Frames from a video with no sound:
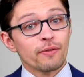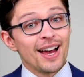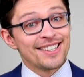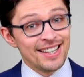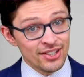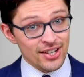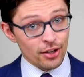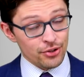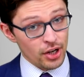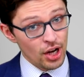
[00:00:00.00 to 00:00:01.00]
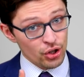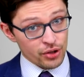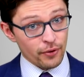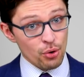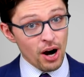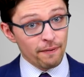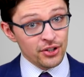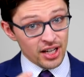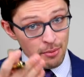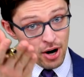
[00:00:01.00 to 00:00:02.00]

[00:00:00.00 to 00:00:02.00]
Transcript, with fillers: vaccine sales. Just for reference, in